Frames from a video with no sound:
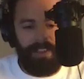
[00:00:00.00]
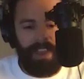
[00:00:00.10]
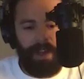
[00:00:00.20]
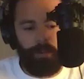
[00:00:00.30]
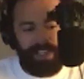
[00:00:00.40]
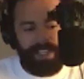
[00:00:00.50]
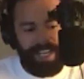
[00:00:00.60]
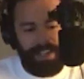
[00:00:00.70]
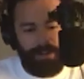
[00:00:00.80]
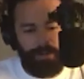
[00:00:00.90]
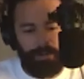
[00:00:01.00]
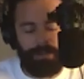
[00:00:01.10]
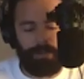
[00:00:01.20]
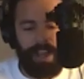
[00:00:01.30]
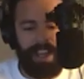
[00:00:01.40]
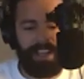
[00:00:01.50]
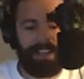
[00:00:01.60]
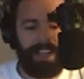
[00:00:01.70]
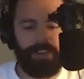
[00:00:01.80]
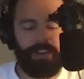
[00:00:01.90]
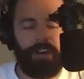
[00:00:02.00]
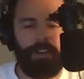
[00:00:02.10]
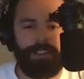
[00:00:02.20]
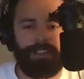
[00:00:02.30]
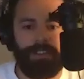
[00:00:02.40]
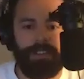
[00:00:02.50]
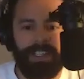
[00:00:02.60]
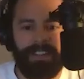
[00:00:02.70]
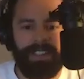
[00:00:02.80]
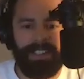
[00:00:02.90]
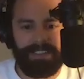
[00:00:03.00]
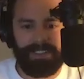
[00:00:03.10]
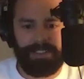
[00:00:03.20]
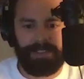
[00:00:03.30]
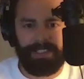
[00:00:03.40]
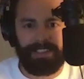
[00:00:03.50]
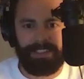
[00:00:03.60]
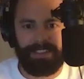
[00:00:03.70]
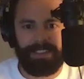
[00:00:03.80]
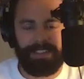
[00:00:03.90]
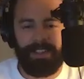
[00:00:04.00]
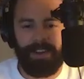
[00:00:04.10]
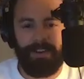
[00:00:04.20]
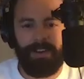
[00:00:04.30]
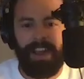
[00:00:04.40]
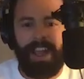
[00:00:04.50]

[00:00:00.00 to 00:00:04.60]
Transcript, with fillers: that we can kind of rewrite uh, the culture in these industries you know